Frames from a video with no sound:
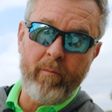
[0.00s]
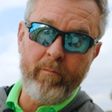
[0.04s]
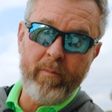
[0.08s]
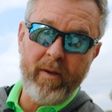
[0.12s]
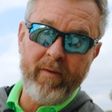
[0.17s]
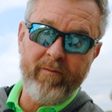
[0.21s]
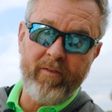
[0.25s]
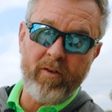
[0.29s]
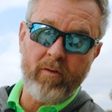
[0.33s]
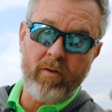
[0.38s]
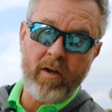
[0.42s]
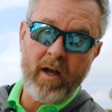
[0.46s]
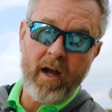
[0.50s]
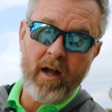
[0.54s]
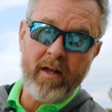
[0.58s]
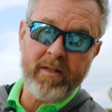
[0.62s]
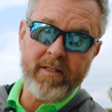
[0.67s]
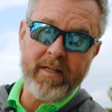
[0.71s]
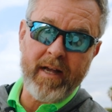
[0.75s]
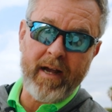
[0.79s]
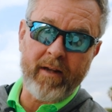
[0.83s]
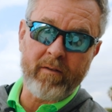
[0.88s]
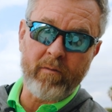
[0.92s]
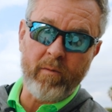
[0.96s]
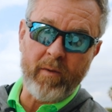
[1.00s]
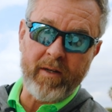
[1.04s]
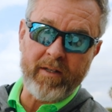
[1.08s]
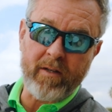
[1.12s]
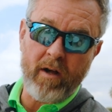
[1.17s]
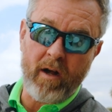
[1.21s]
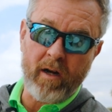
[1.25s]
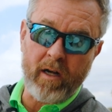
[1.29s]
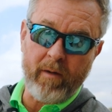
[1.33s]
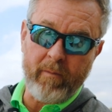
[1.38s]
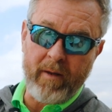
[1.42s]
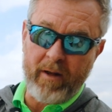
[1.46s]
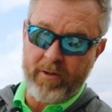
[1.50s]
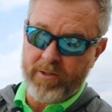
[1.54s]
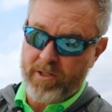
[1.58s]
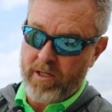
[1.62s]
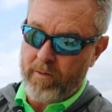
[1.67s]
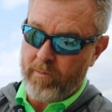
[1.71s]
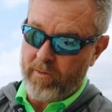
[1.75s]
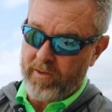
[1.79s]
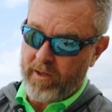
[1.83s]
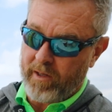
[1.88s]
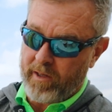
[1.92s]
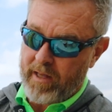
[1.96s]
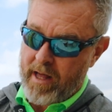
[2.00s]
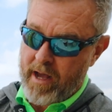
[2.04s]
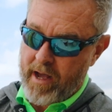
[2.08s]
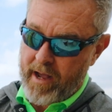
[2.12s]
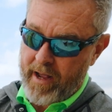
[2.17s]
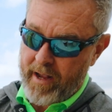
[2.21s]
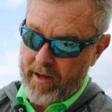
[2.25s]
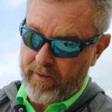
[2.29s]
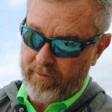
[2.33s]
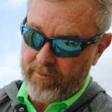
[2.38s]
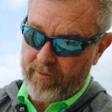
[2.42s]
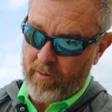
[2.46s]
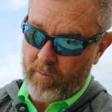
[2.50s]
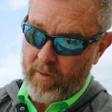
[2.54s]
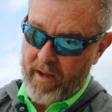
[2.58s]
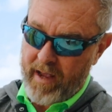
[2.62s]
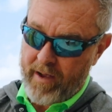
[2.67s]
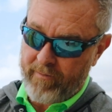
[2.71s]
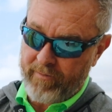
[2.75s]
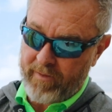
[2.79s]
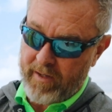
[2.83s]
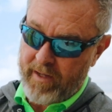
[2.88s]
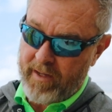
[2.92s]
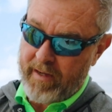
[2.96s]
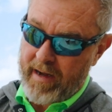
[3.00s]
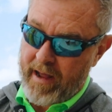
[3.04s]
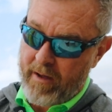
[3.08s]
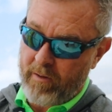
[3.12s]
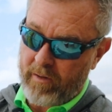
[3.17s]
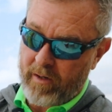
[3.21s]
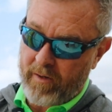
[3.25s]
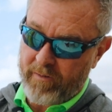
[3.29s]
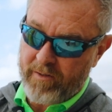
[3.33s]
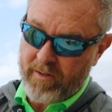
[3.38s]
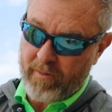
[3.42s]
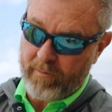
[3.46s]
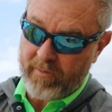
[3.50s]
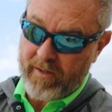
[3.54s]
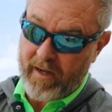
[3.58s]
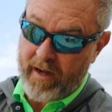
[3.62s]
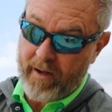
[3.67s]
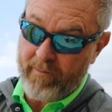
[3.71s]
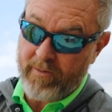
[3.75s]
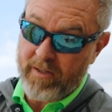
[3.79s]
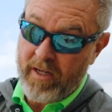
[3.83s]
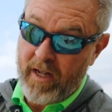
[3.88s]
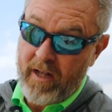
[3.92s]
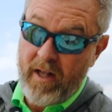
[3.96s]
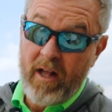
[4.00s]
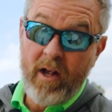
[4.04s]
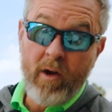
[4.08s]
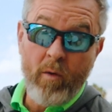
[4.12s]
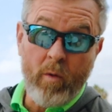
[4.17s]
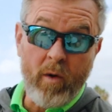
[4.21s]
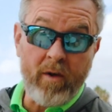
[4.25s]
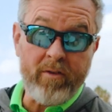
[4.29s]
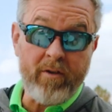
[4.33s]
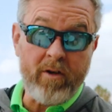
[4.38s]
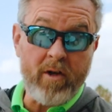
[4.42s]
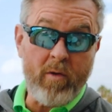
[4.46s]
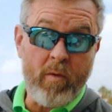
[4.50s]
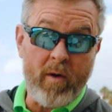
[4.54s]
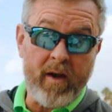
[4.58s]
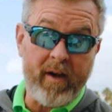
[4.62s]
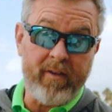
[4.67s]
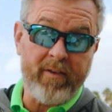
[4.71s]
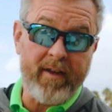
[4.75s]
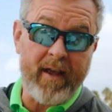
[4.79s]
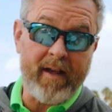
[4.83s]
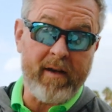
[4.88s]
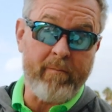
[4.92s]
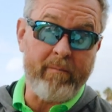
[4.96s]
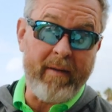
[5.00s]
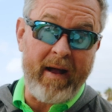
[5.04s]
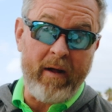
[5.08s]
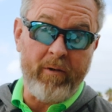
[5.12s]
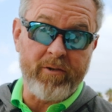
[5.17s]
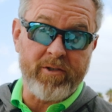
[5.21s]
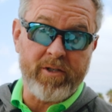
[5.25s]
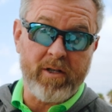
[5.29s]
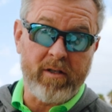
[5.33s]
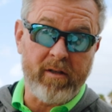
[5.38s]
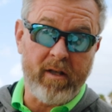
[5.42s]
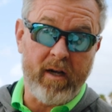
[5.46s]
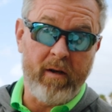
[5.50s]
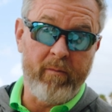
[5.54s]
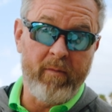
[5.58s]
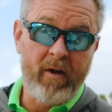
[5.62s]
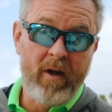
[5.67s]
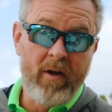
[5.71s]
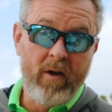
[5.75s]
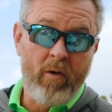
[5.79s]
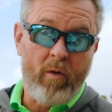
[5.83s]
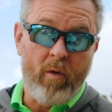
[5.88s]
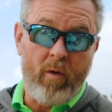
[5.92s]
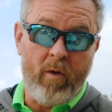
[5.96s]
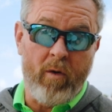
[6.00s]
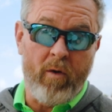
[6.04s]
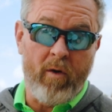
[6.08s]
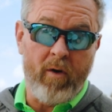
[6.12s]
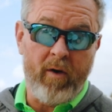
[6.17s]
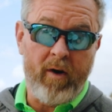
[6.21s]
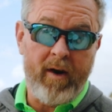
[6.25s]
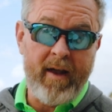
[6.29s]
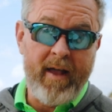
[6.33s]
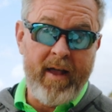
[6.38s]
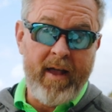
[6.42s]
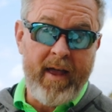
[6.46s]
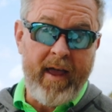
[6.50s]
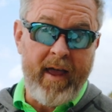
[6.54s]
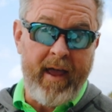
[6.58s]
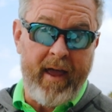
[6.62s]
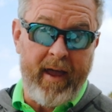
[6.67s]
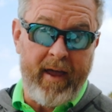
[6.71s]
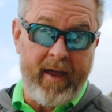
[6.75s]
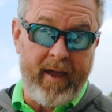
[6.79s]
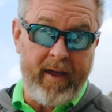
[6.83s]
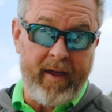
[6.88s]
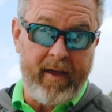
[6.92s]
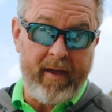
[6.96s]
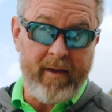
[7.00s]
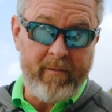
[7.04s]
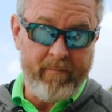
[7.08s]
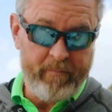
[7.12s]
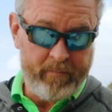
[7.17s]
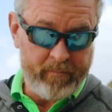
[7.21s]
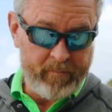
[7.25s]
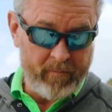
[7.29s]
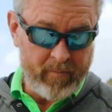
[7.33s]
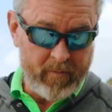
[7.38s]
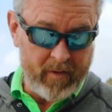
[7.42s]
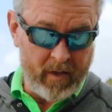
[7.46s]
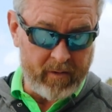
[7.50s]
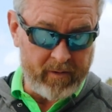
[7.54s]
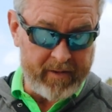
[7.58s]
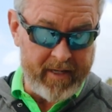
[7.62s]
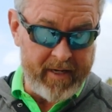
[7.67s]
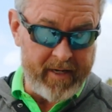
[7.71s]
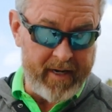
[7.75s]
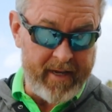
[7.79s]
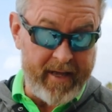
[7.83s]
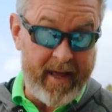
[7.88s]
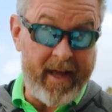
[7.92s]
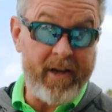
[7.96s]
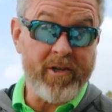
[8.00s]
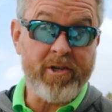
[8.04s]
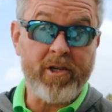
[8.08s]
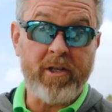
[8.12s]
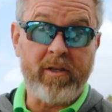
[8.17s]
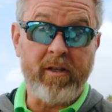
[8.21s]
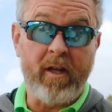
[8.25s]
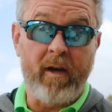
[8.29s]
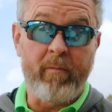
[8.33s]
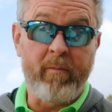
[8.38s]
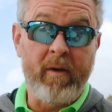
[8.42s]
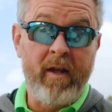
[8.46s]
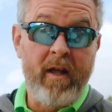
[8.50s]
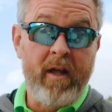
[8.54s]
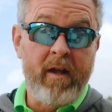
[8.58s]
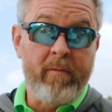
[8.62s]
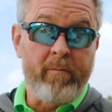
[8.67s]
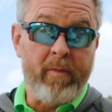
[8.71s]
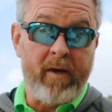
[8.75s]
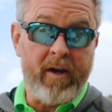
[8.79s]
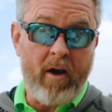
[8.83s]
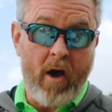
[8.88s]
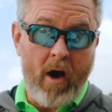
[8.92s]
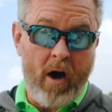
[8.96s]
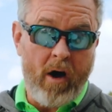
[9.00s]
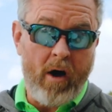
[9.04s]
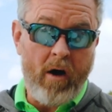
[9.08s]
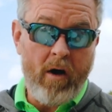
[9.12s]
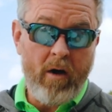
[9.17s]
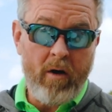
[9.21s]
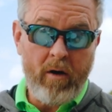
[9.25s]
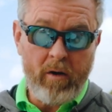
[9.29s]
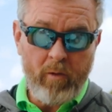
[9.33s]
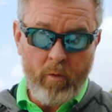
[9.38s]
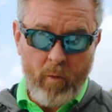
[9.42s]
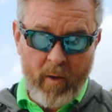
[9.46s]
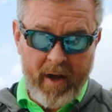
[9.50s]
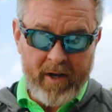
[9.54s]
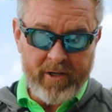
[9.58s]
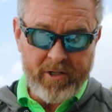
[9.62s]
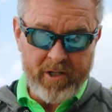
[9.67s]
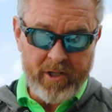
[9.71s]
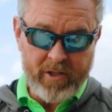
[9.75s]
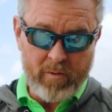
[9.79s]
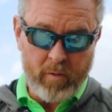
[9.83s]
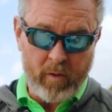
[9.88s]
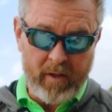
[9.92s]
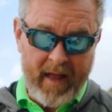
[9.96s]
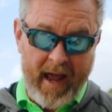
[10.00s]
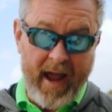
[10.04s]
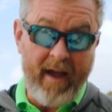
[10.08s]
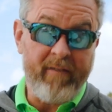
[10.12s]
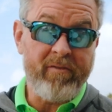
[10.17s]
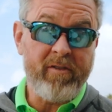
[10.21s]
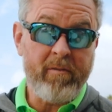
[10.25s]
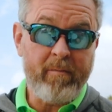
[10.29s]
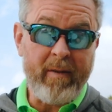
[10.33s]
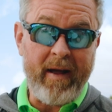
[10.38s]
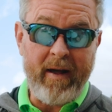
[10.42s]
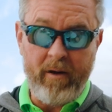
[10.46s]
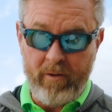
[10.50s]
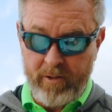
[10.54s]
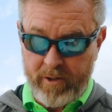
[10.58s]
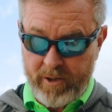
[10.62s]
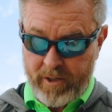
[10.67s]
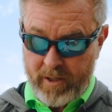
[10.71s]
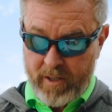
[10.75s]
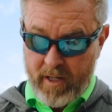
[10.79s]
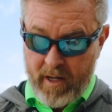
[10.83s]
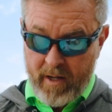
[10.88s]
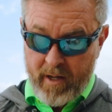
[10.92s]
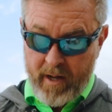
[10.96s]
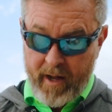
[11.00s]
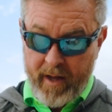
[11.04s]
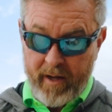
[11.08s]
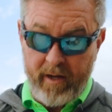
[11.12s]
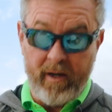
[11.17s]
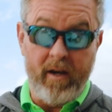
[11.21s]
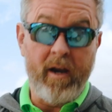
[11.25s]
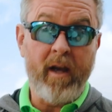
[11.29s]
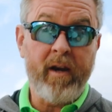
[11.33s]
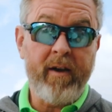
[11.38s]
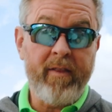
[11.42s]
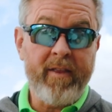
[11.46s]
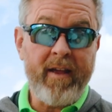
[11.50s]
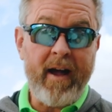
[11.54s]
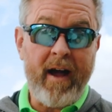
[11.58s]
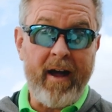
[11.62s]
pivotal contact. We talk about some of the lies that we have to hit out of sometimes, whether you want to take a bounce club or a leading edge club. But all wedges will have the bounce and none of the